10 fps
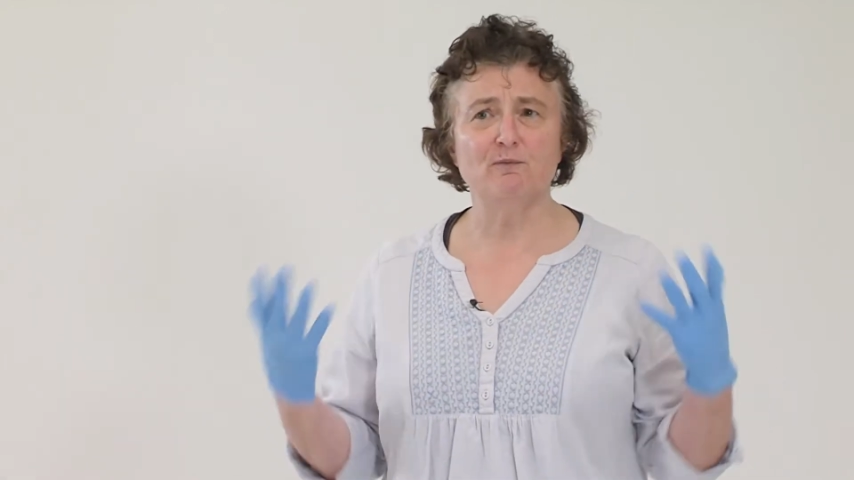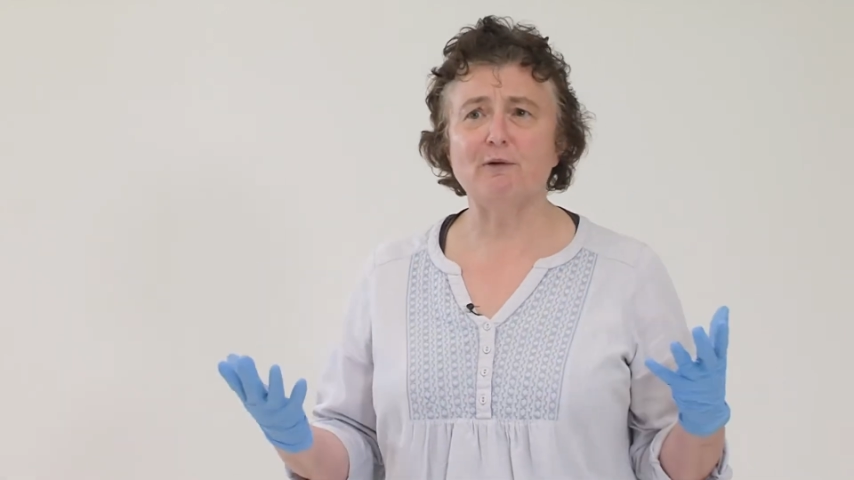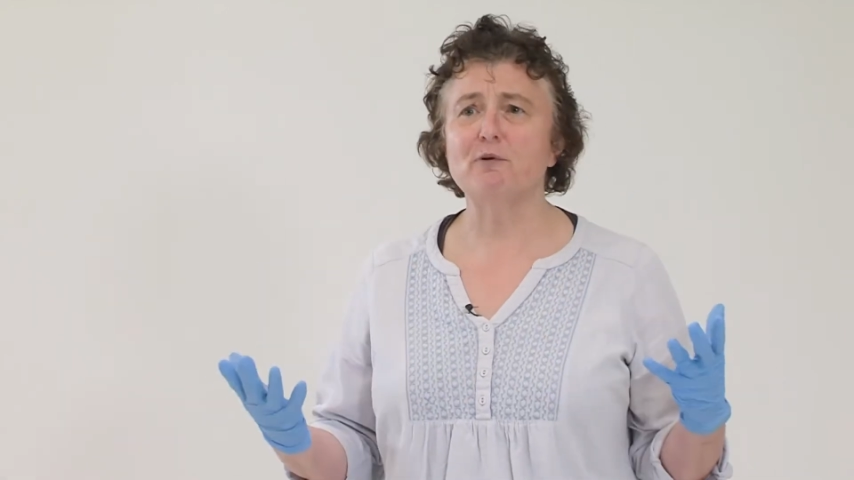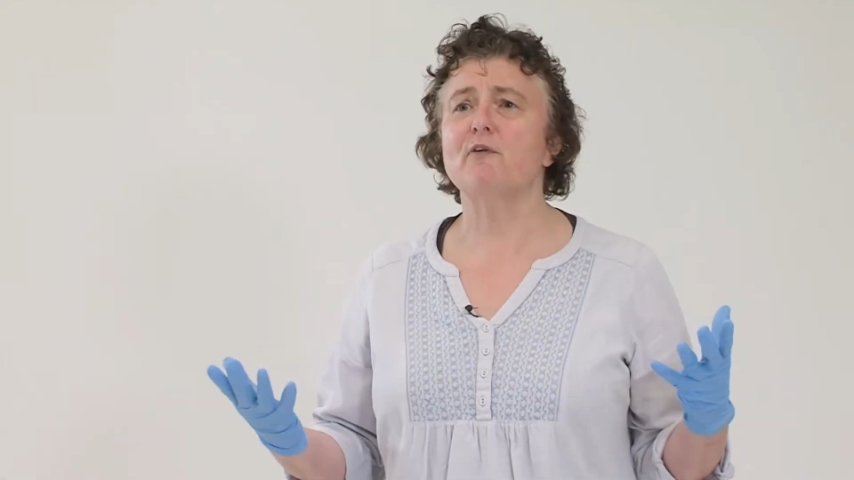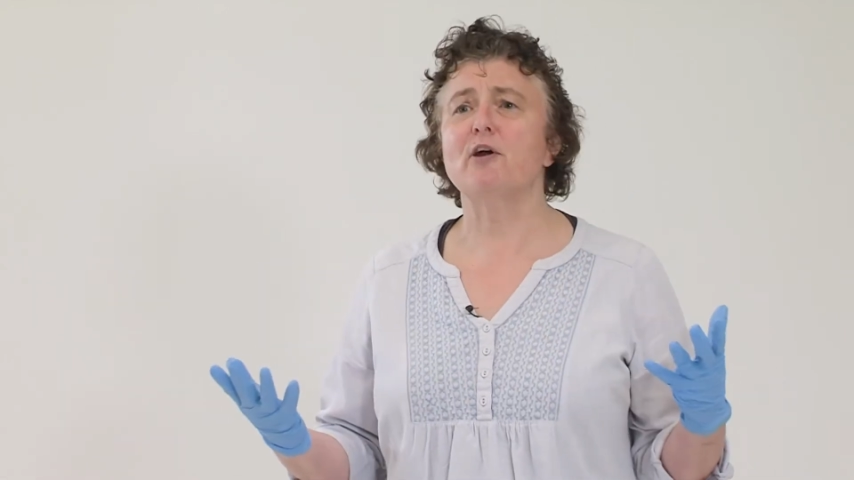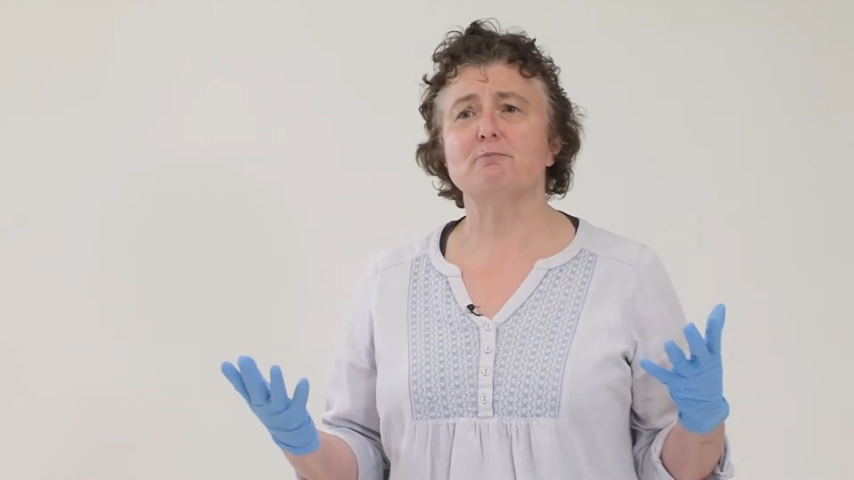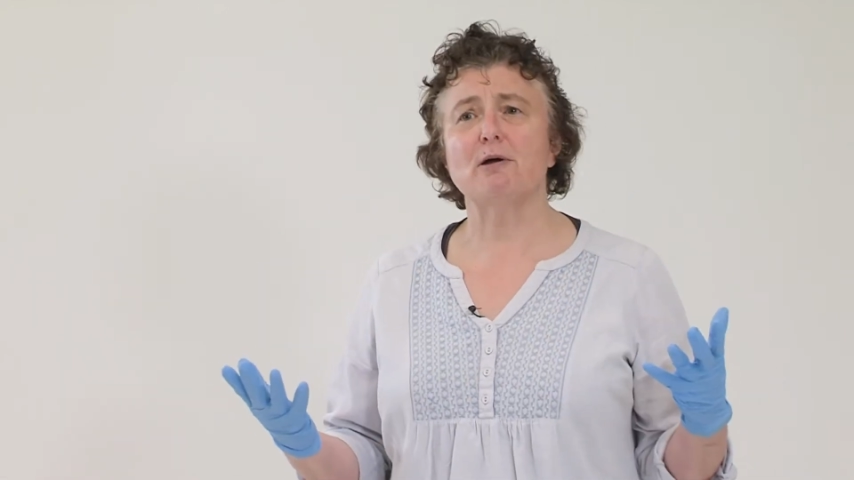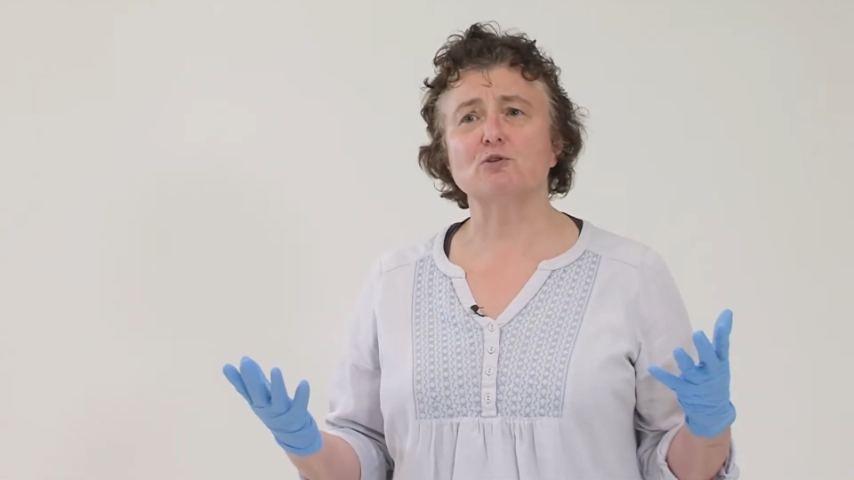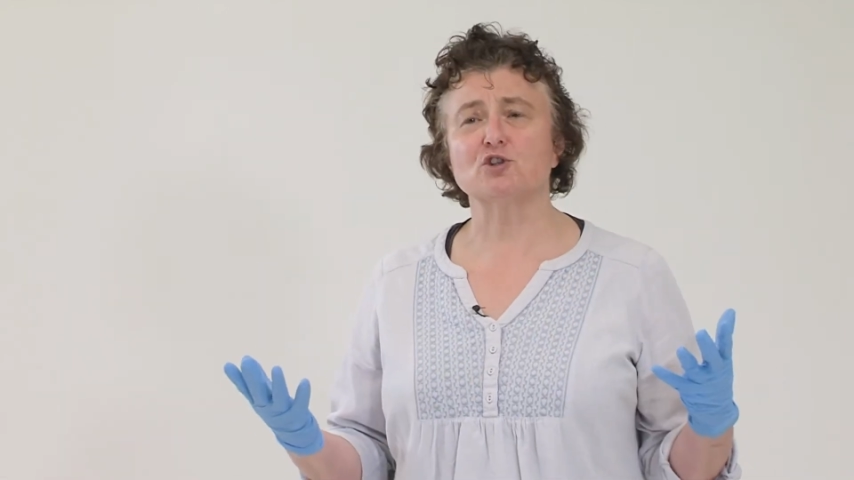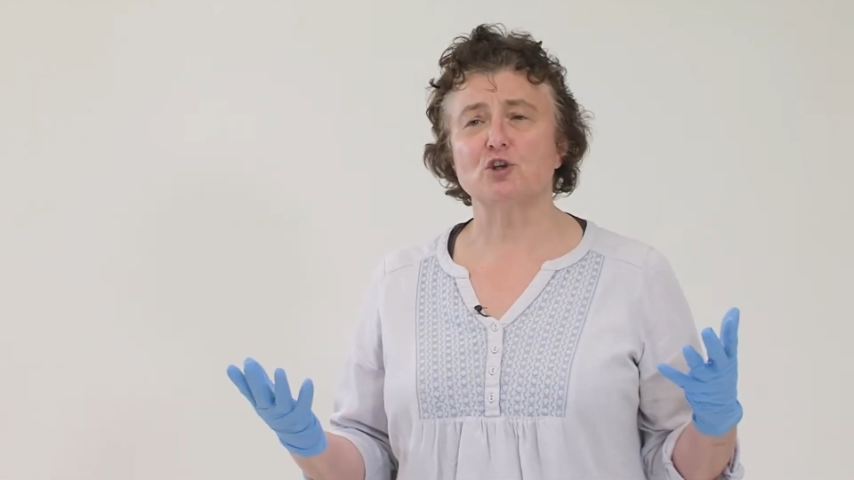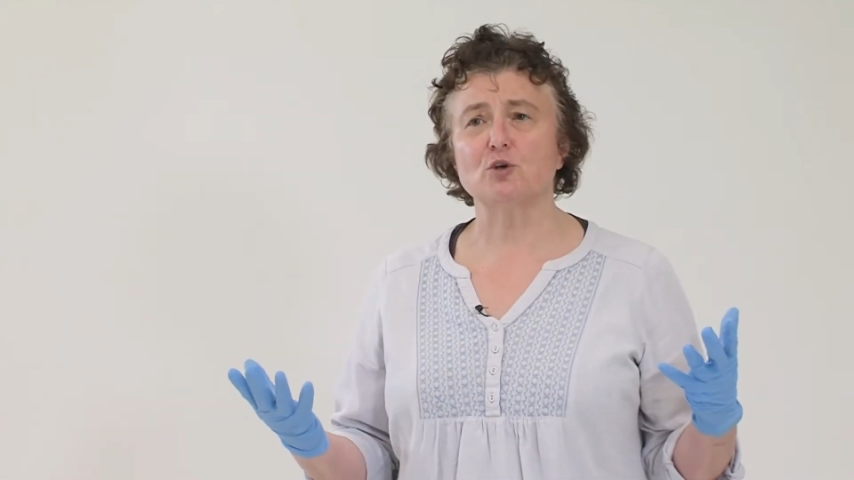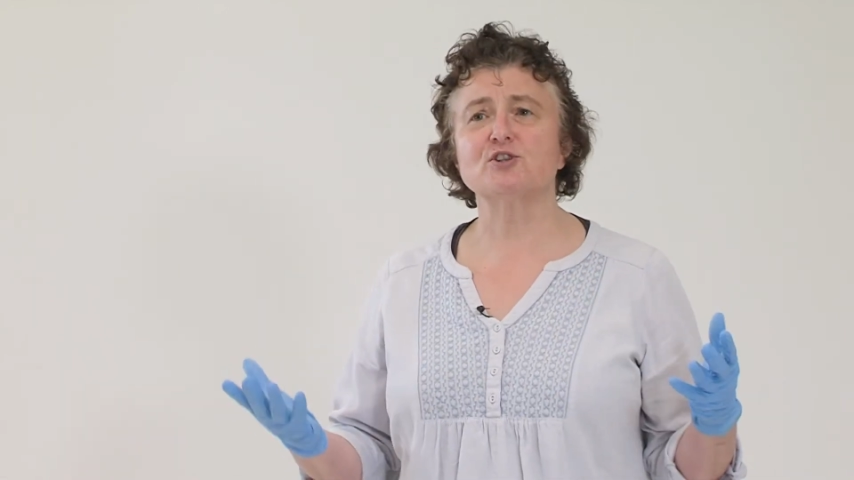very emotional,